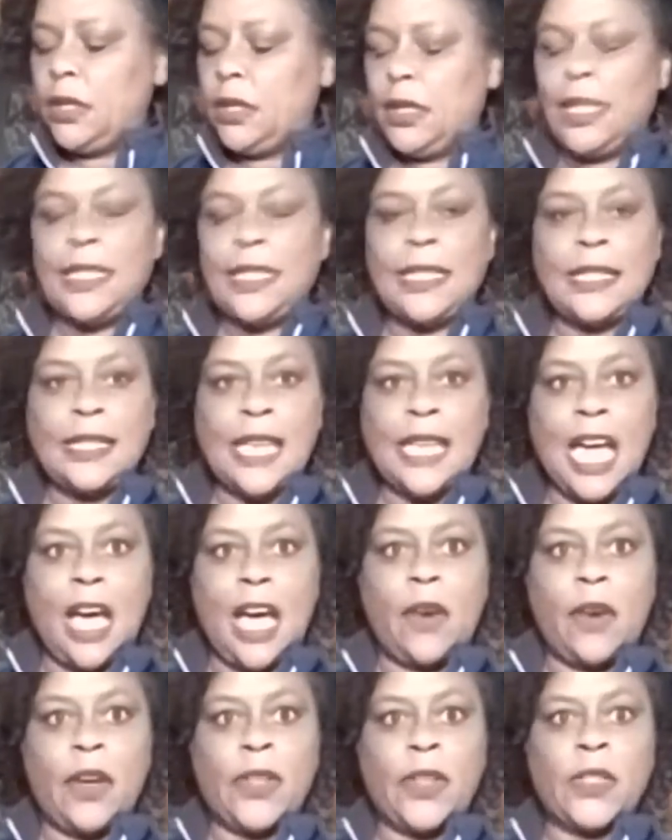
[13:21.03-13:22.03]
It's a
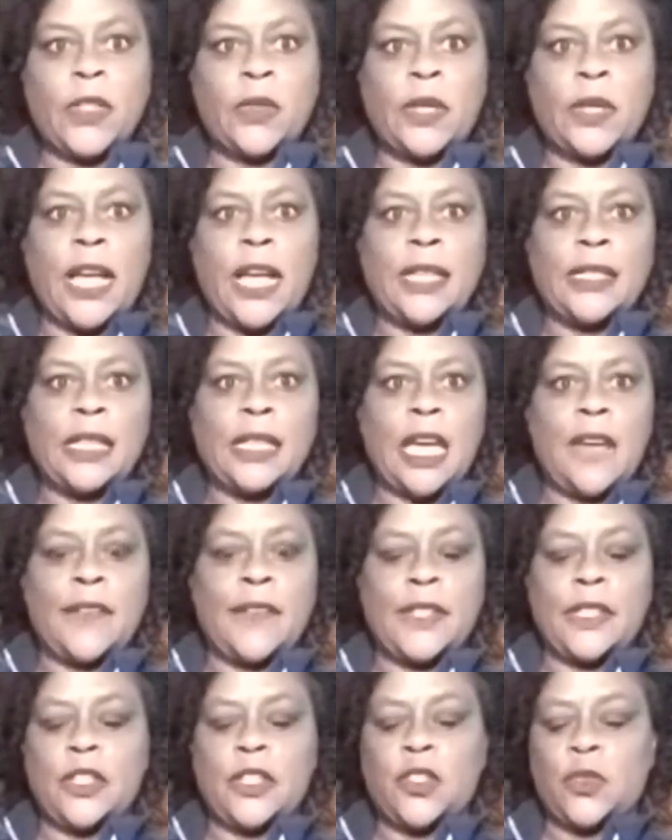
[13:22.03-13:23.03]
sour, so it has to have
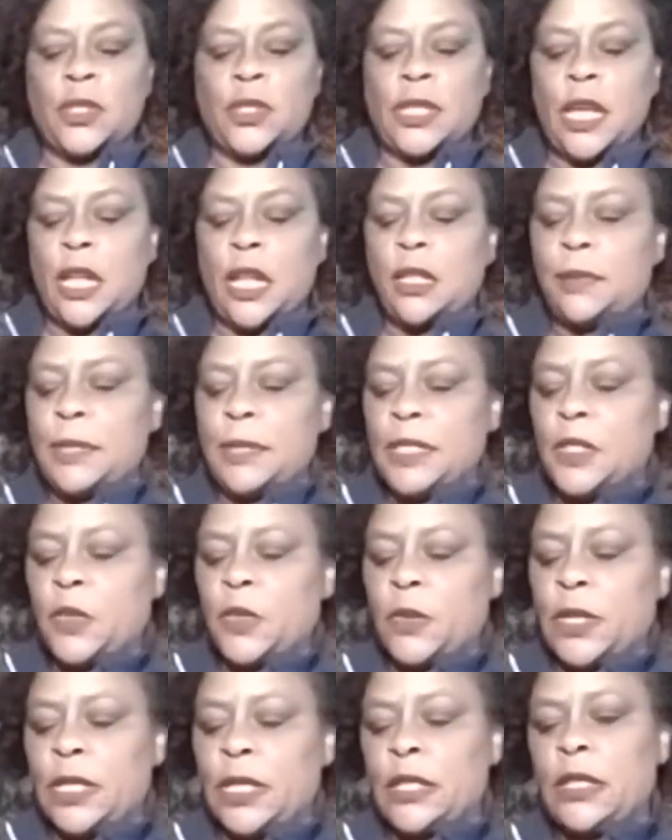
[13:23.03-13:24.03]
a citrus element
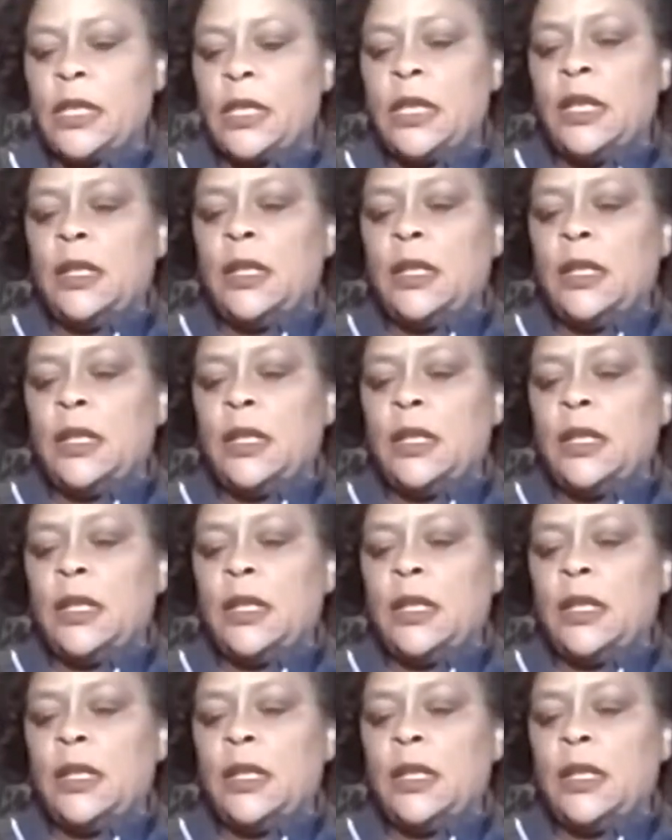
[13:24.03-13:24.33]
to it.